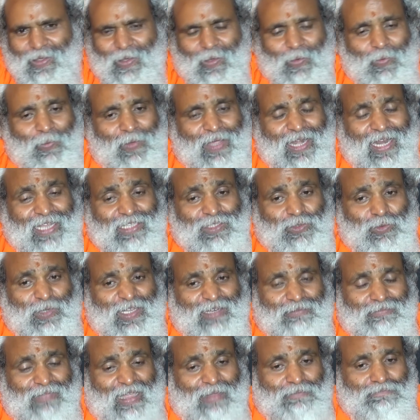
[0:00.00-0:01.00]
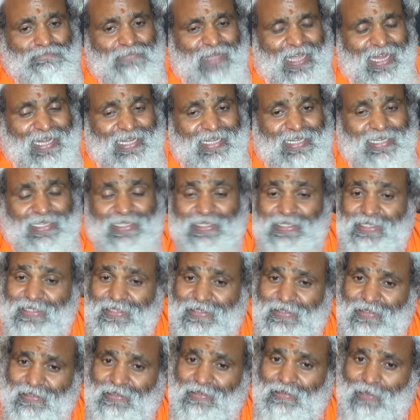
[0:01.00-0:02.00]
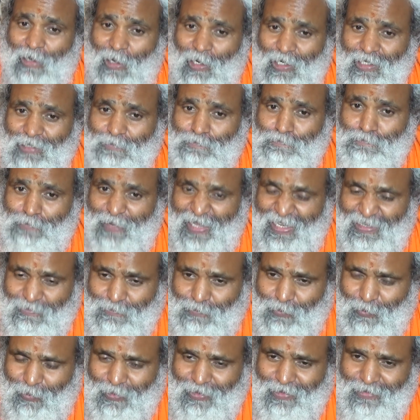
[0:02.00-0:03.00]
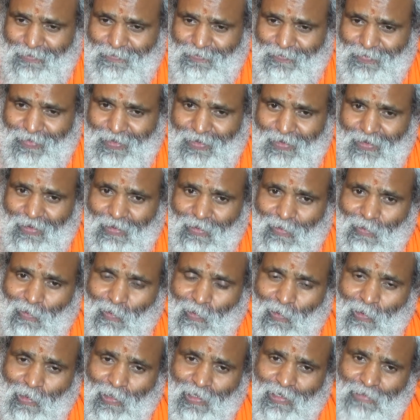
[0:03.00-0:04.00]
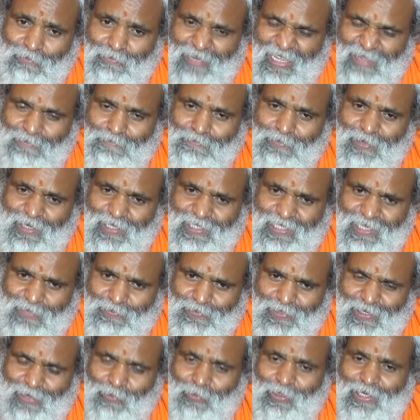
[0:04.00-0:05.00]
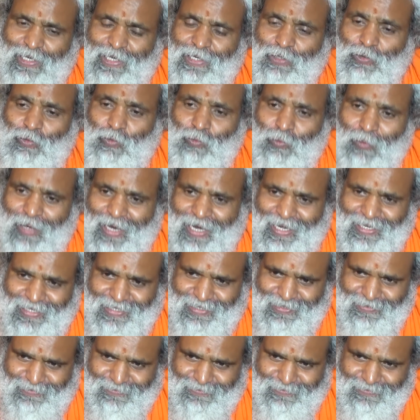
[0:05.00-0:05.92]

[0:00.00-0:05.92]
Whereas when my mind is not painful, all my perception will lead to what?